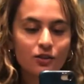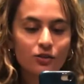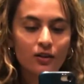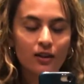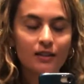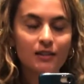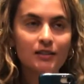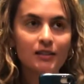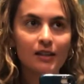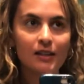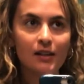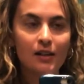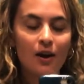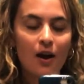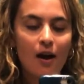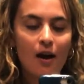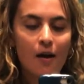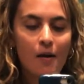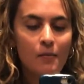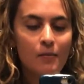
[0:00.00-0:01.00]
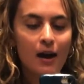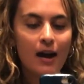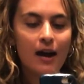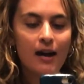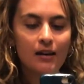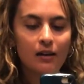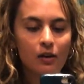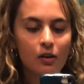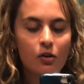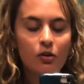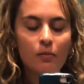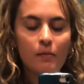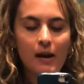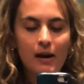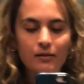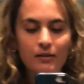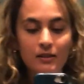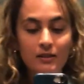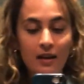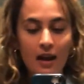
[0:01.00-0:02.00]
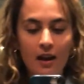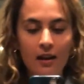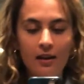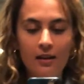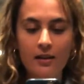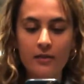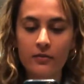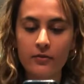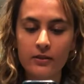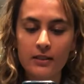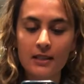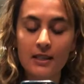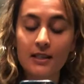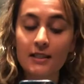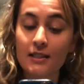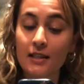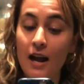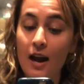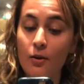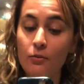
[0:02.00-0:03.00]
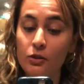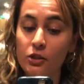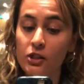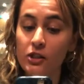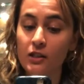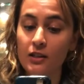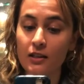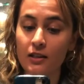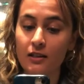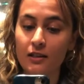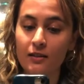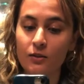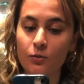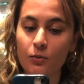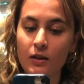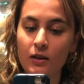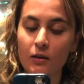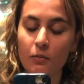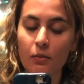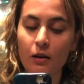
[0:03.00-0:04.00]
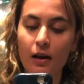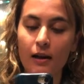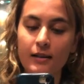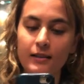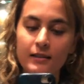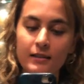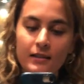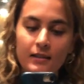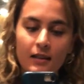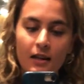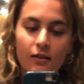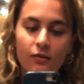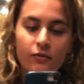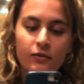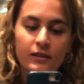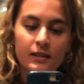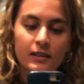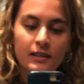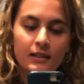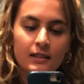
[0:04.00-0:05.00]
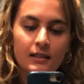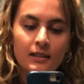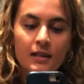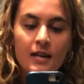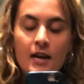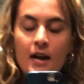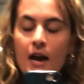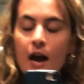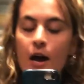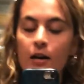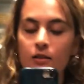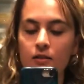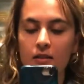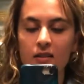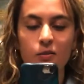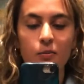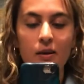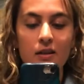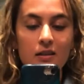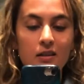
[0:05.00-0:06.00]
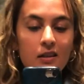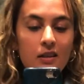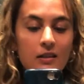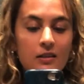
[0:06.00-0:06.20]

interesting, um, had a lot about stellar physics and how machine learning was being applied in stellar physics. So that's basically